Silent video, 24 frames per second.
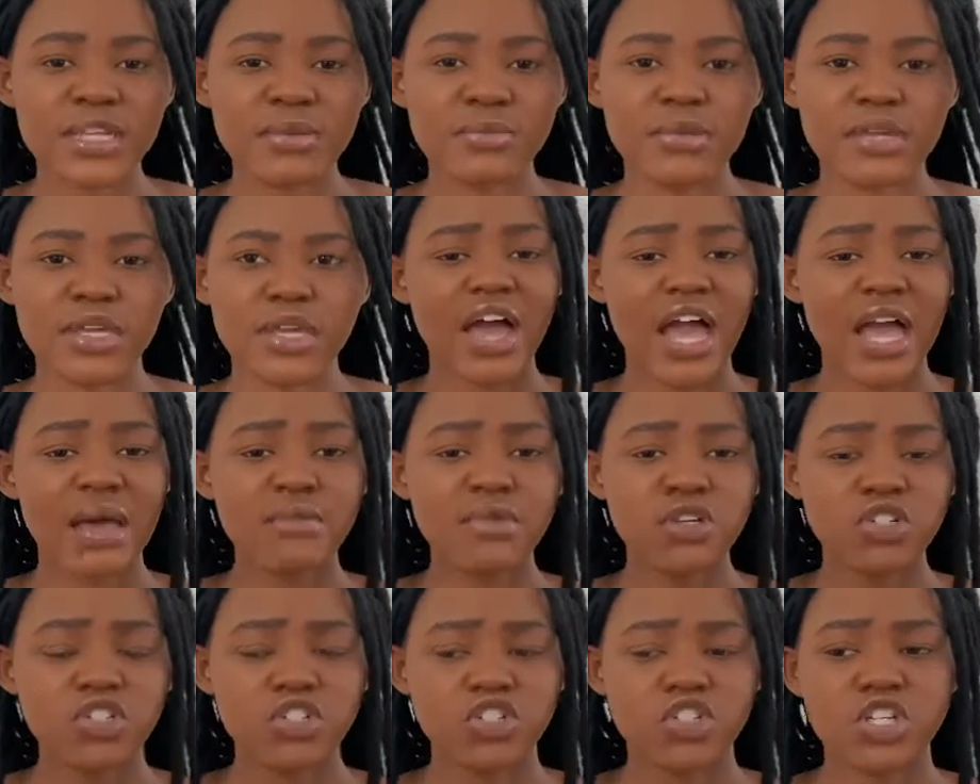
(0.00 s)
me. I'm
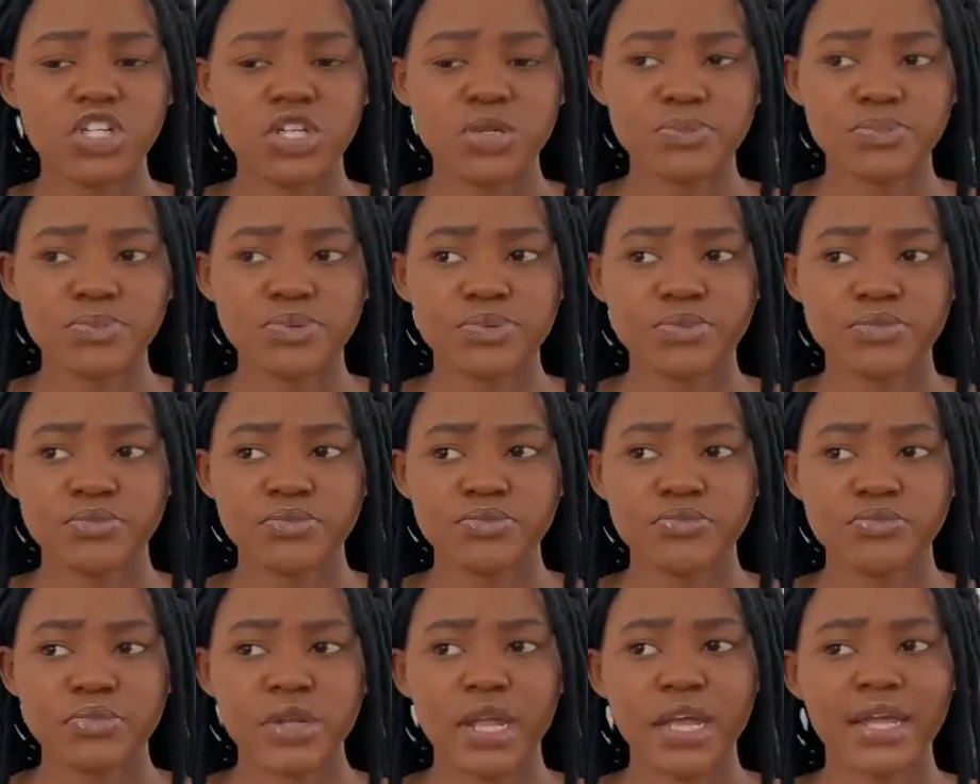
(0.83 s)
a sheep,
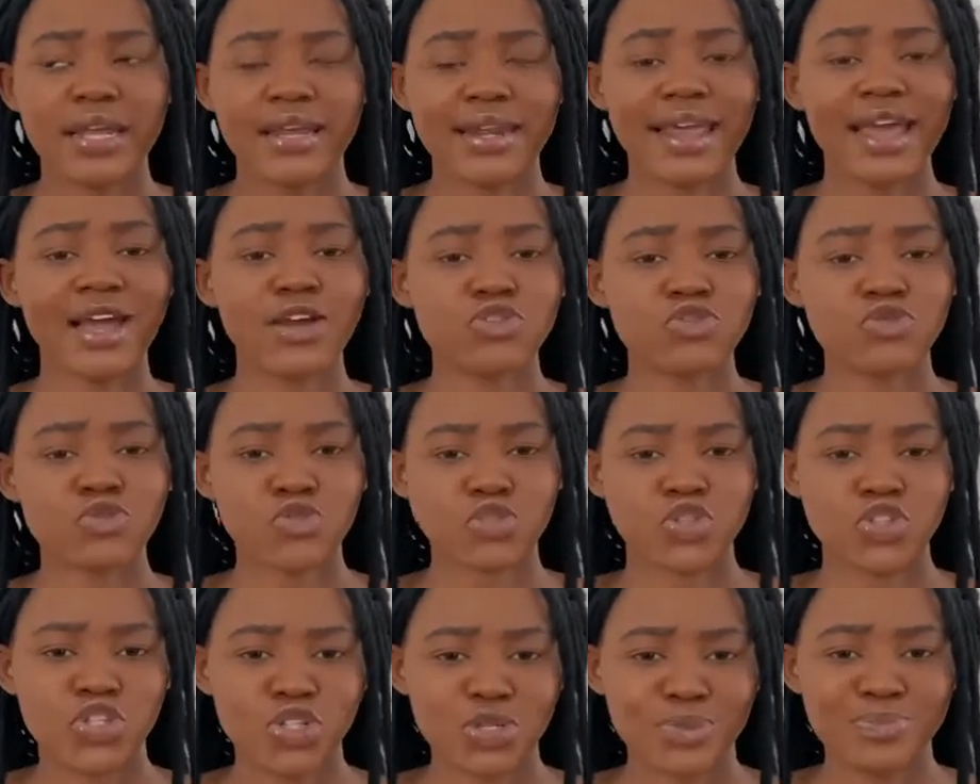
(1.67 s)
like an actual
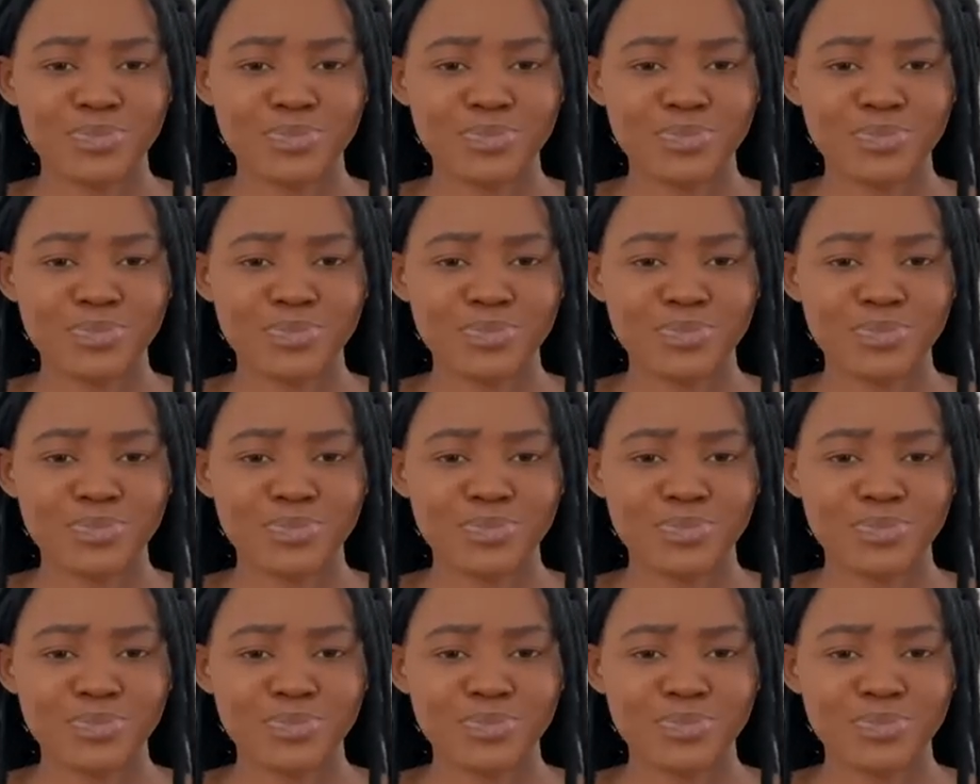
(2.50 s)
sheep.